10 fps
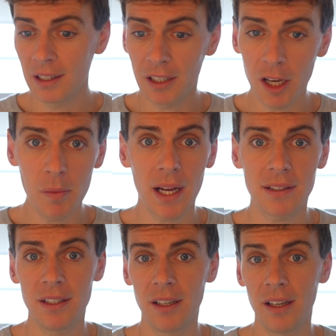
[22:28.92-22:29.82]
go
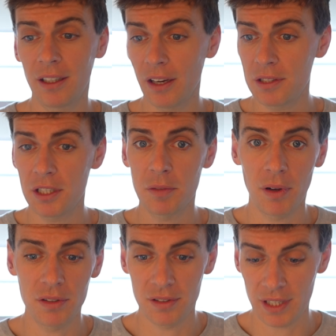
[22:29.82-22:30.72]
to your
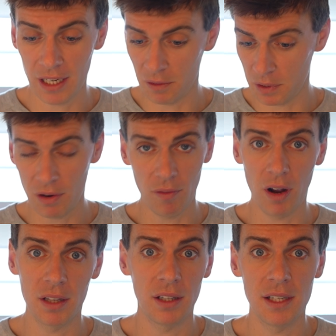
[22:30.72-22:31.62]
sponsor and say, look, we're not
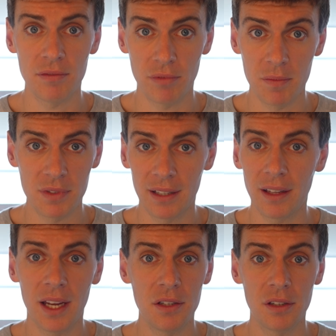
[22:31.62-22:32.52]
riding these rims, they're
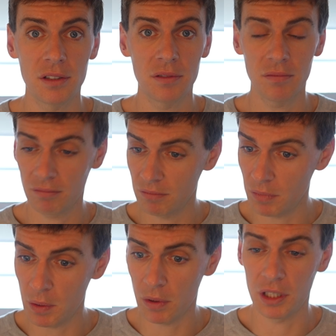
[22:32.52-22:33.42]
dangerous. We want